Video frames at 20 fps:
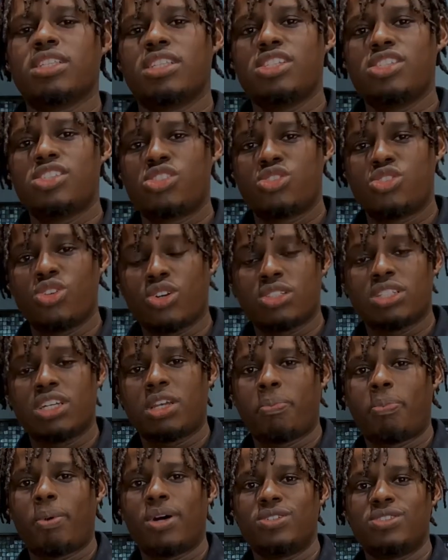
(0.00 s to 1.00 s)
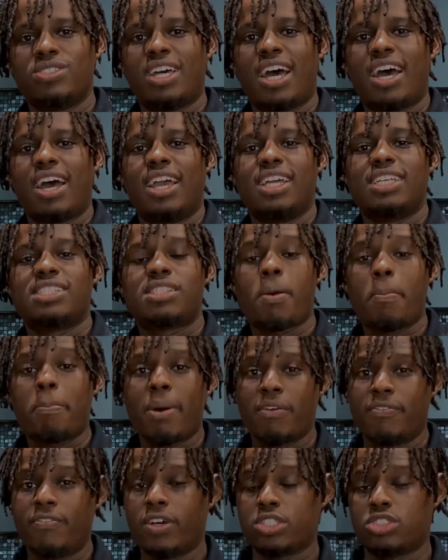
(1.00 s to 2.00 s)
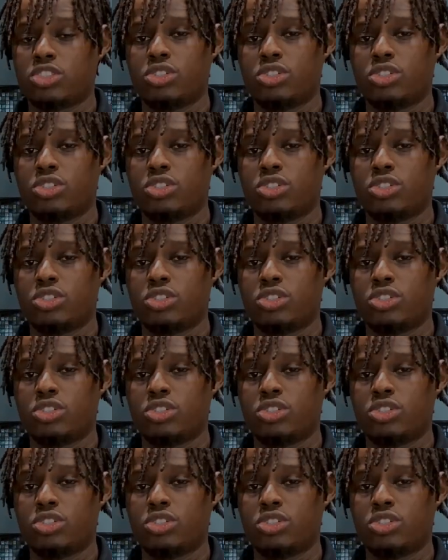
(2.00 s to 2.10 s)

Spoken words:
this chocolate powder is the perfect